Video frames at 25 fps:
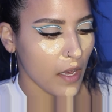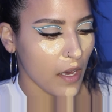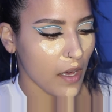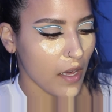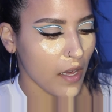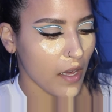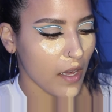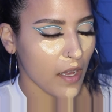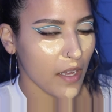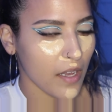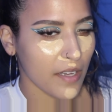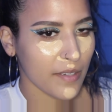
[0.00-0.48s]

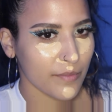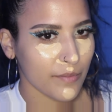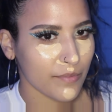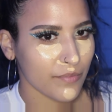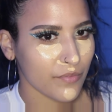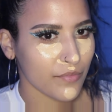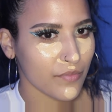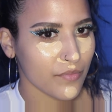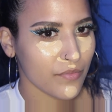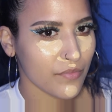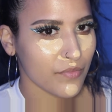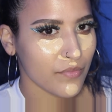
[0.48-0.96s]

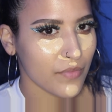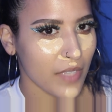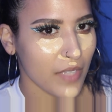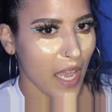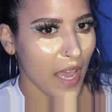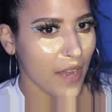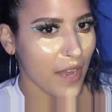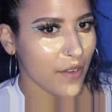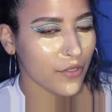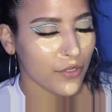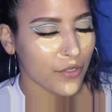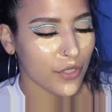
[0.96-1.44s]

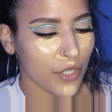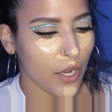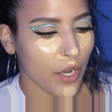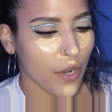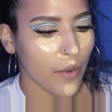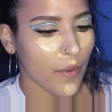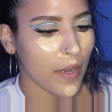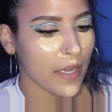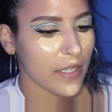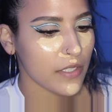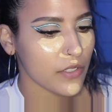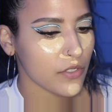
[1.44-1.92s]
I don't
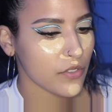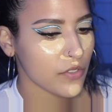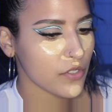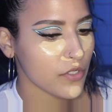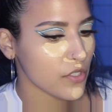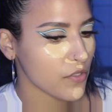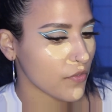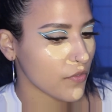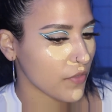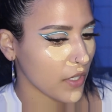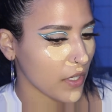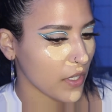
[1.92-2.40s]
know, I
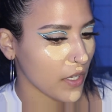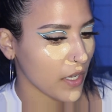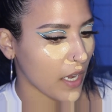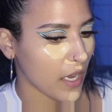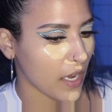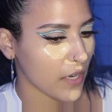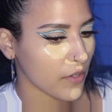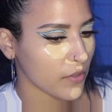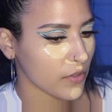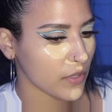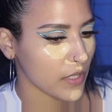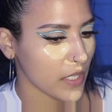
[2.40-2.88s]
just feel like
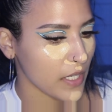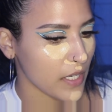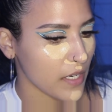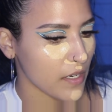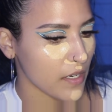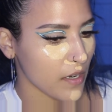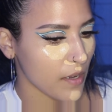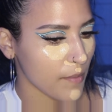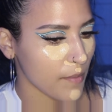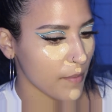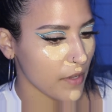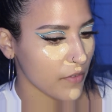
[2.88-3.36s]
I don't need
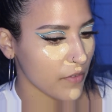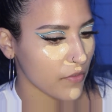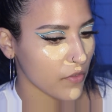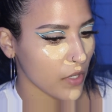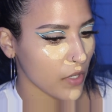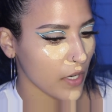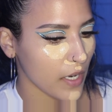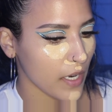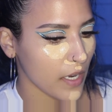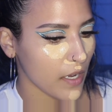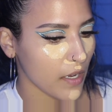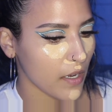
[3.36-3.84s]
it on my
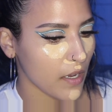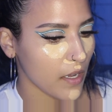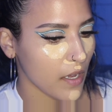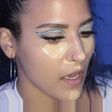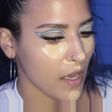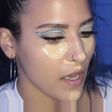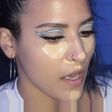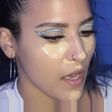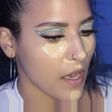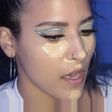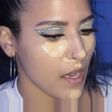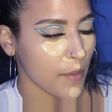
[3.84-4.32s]
forehead.
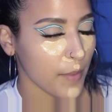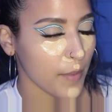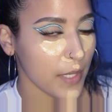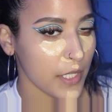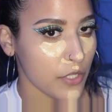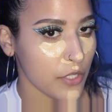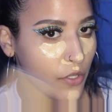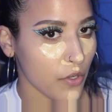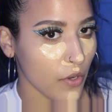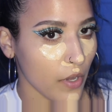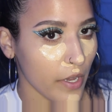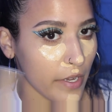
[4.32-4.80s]

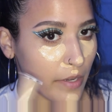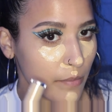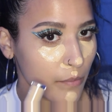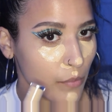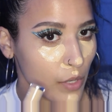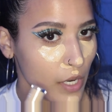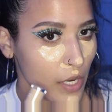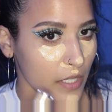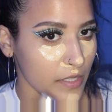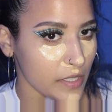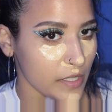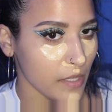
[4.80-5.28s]
I do go ahead
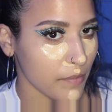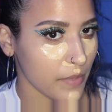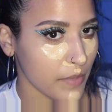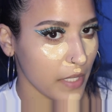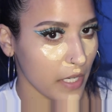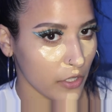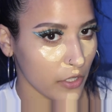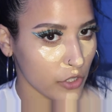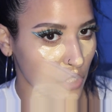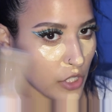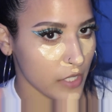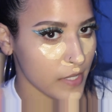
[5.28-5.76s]
and bronze up
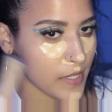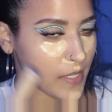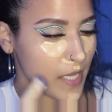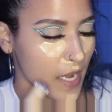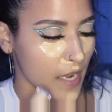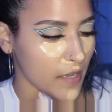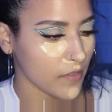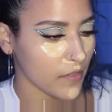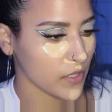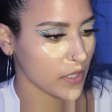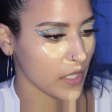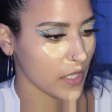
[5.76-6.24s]
there just to
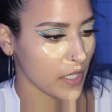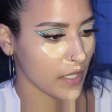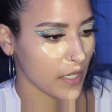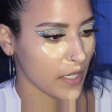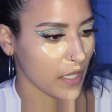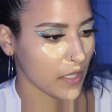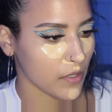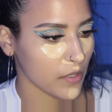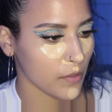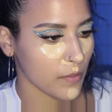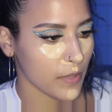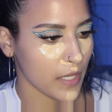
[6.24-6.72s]
tie everything
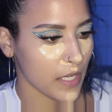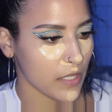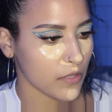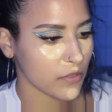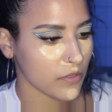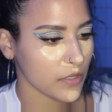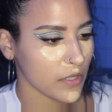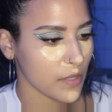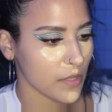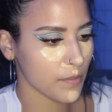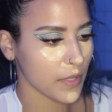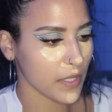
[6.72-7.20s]
together, but I
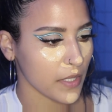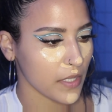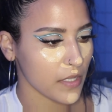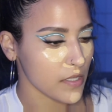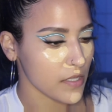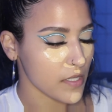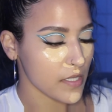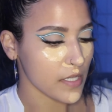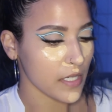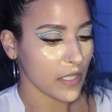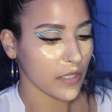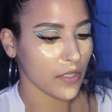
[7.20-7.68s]
don't really put
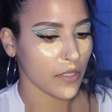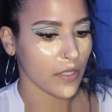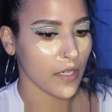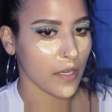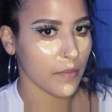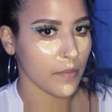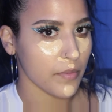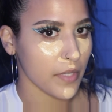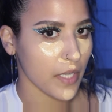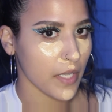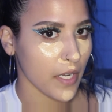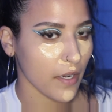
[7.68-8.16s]
concealer
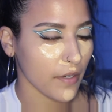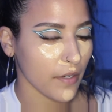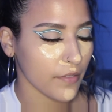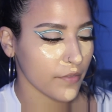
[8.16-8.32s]
up there.